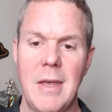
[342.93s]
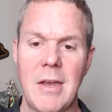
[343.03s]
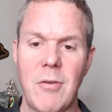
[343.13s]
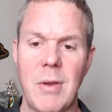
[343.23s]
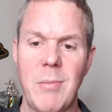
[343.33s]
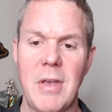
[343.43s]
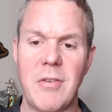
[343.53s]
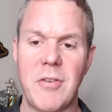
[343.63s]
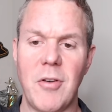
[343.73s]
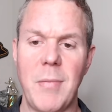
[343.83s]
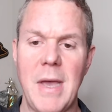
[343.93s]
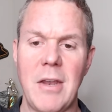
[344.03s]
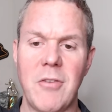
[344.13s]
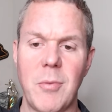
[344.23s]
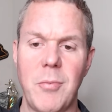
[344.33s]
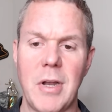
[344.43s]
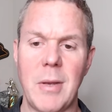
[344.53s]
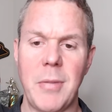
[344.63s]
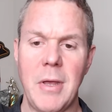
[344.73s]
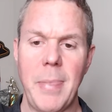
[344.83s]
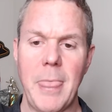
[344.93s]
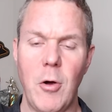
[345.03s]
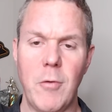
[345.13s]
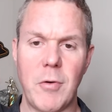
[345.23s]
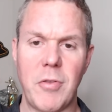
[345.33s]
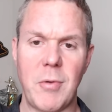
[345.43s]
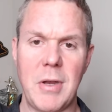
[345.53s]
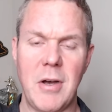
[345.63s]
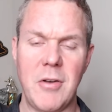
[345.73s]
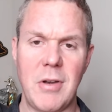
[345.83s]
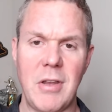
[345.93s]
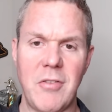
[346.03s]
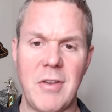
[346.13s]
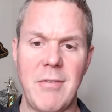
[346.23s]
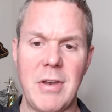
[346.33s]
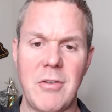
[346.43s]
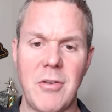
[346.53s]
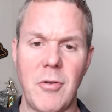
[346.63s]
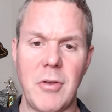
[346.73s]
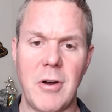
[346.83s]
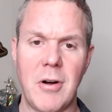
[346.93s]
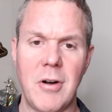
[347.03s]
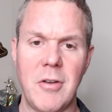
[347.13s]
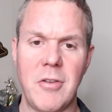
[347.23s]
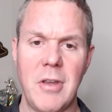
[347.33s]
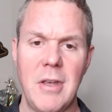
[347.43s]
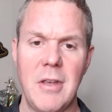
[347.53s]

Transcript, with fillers: and Green Bay still managed to put up over 370 total yards.